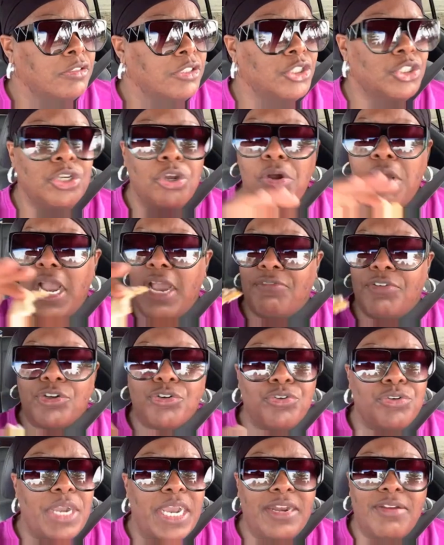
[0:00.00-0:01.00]
You don't have a
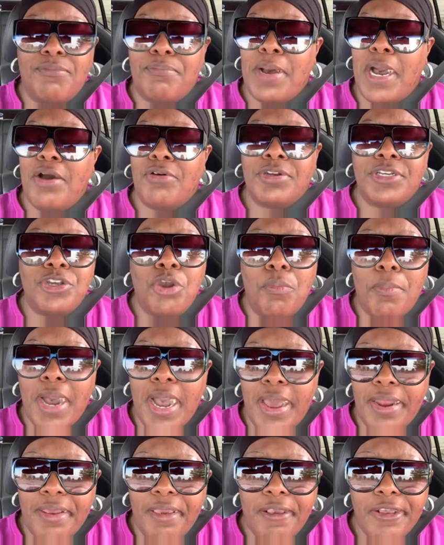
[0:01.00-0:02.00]
creative bone in your
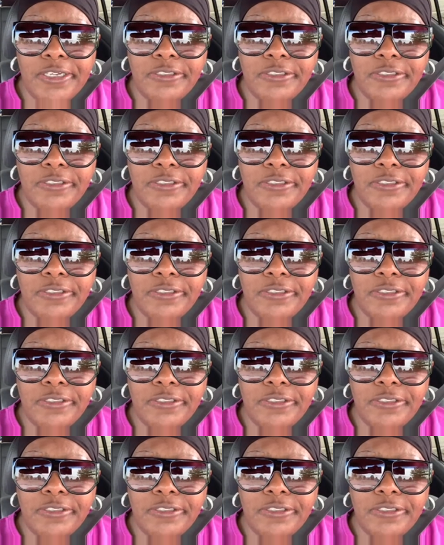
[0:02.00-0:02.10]
body.